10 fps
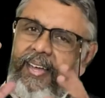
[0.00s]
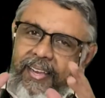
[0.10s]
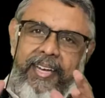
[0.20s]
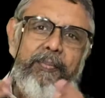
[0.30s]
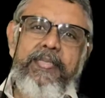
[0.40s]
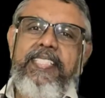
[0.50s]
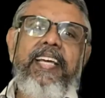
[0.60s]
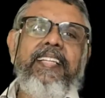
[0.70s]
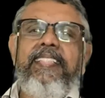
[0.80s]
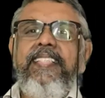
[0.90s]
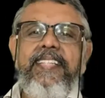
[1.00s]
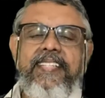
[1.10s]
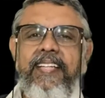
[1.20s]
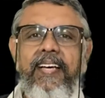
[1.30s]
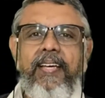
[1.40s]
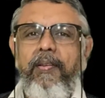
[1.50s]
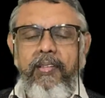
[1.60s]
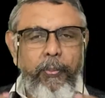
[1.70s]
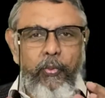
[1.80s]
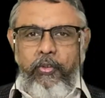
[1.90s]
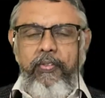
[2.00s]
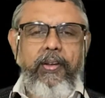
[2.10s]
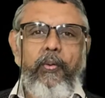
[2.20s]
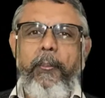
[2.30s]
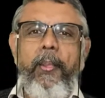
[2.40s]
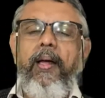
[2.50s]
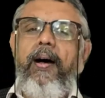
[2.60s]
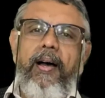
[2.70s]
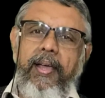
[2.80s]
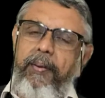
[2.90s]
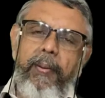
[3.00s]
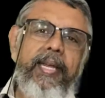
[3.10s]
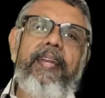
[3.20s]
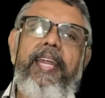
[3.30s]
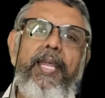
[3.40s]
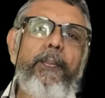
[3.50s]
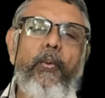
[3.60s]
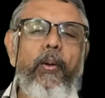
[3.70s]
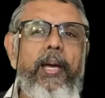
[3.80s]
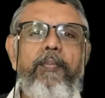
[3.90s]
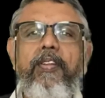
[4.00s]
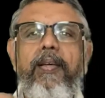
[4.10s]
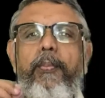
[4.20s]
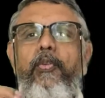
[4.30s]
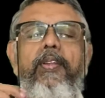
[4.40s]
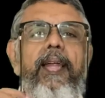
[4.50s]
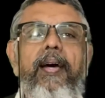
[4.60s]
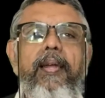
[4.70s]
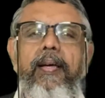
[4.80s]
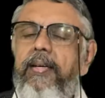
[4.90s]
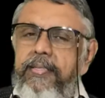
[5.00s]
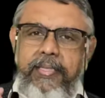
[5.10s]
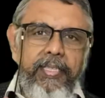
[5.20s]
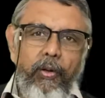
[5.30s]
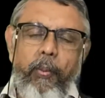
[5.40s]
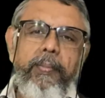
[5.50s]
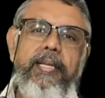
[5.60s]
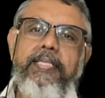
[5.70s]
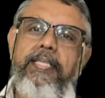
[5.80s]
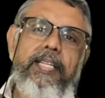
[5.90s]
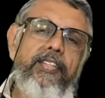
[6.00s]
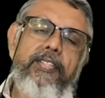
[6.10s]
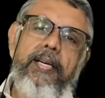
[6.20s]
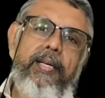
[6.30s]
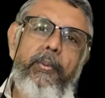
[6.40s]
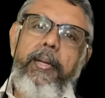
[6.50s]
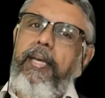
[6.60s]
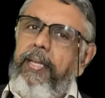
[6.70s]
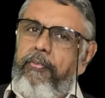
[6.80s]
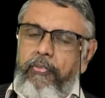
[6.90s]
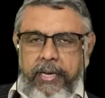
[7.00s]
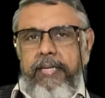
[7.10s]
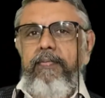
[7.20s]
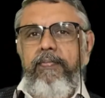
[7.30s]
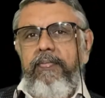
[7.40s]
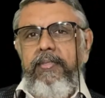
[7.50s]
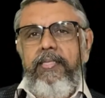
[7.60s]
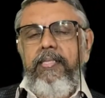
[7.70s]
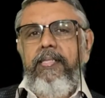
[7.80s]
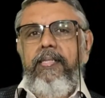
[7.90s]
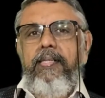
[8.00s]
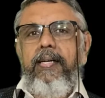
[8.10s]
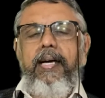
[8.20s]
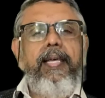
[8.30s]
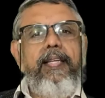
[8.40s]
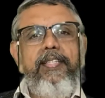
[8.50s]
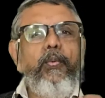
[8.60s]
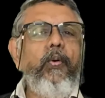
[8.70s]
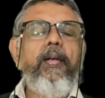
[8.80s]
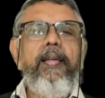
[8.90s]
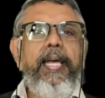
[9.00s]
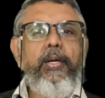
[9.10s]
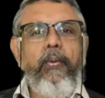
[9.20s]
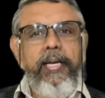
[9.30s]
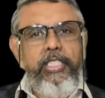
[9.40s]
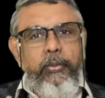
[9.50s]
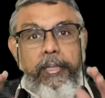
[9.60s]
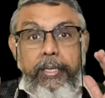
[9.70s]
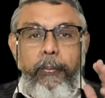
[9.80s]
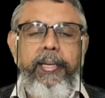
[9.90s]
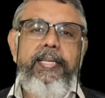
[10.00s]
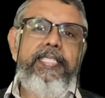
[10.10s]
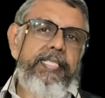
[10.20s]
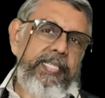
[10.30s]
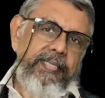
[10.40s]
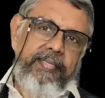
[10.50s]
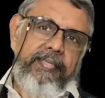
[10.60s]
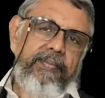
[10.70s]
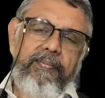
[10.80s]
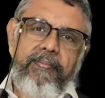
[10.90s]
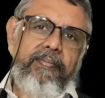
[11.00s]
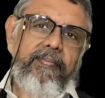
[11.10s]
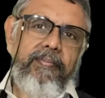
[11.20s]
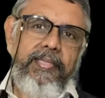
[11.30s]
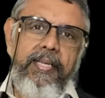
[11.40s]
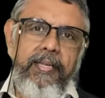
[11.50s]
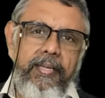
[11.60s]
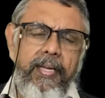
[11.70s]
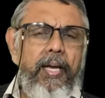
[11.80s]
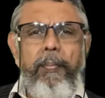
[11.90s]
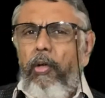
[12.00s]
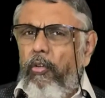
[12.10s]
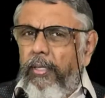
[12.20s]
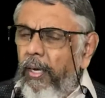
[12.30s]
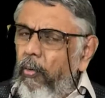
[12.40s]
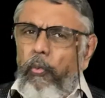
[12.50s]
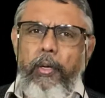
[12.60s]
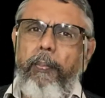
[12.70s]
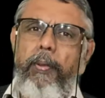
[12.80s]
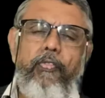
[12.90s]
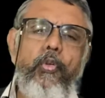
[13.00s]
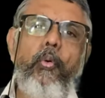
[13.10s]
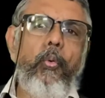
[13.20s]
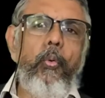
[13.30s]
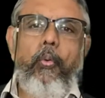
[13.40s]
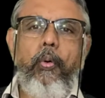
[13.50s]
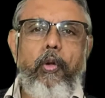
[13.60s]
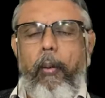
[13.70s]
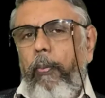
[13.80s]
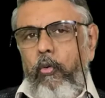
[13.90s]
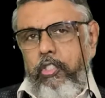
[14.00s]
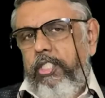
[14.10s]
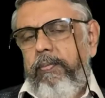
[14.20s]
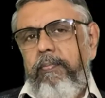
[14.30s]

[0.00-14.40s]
Let me share this. Suppose, in my training programs, suppose there are, say the nomination is 25. I ask the hotel guy to arrange only 20 chairs. Because there are going to be few dropouts.